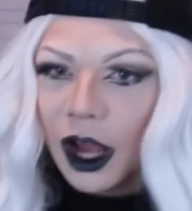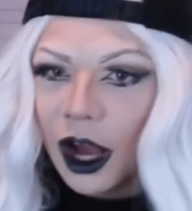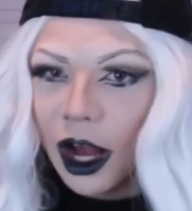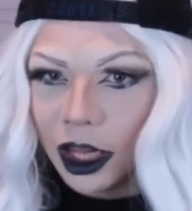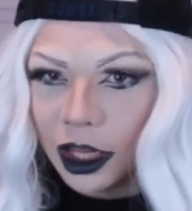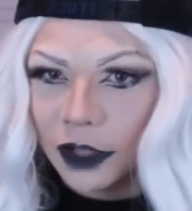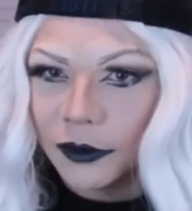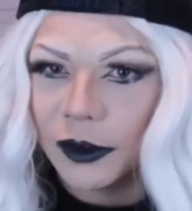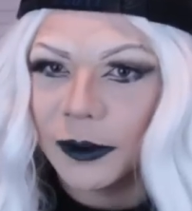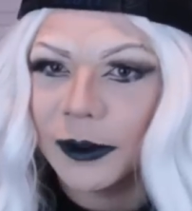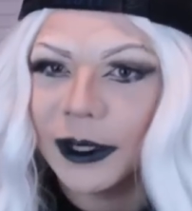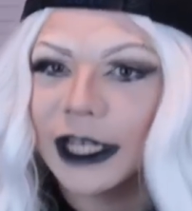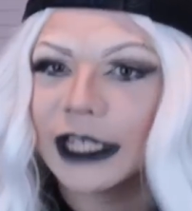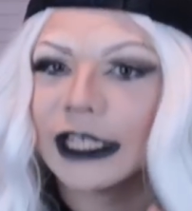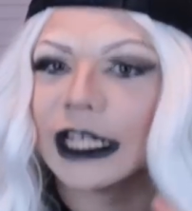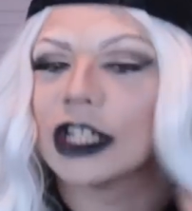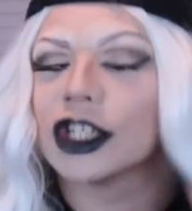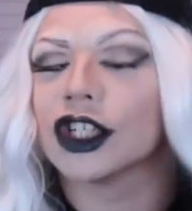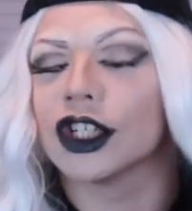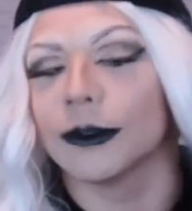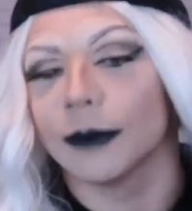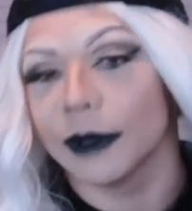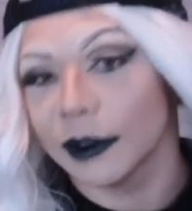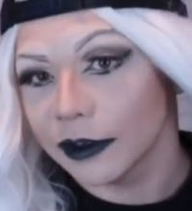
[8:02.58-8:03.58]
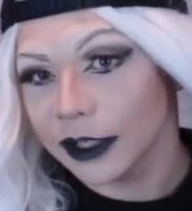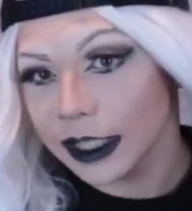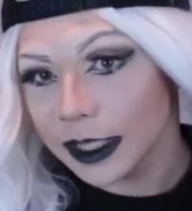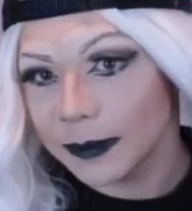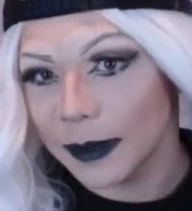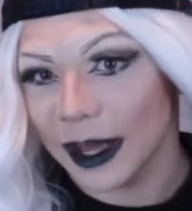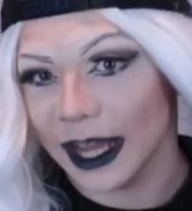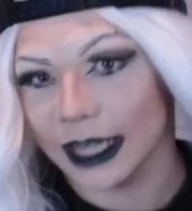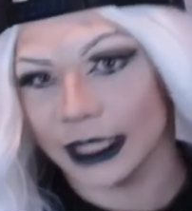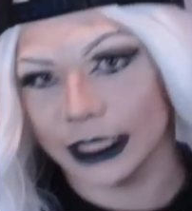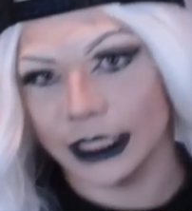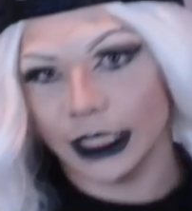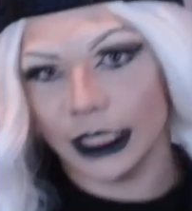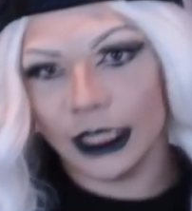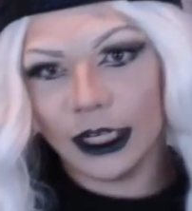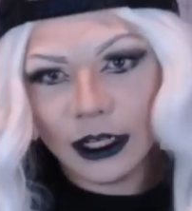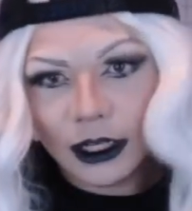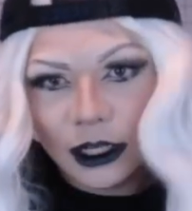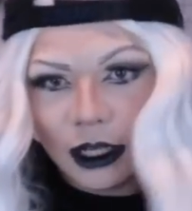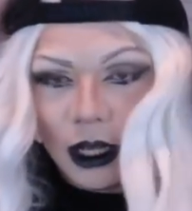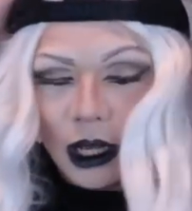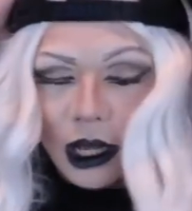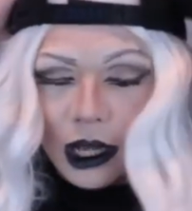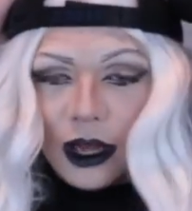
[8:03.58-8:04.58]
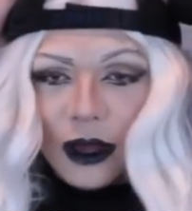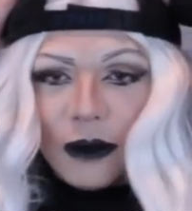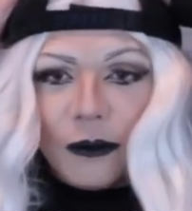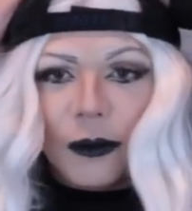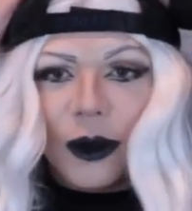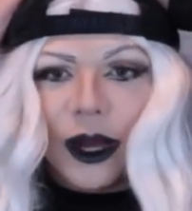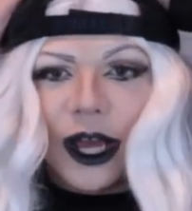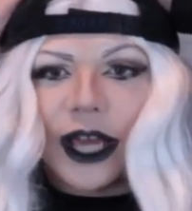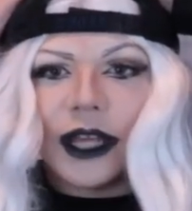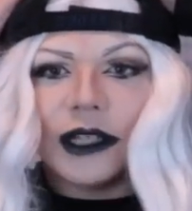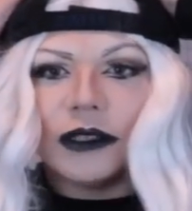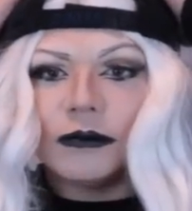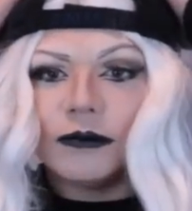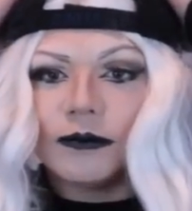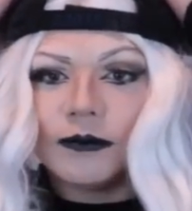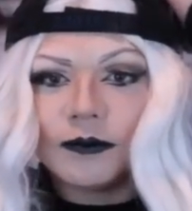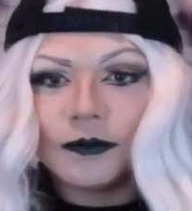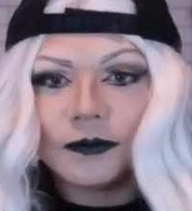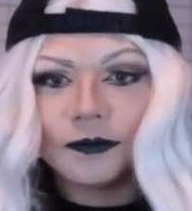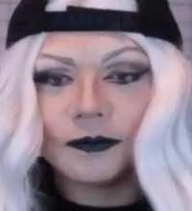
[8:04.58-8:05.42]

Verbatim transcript: all of you because that should be respected. But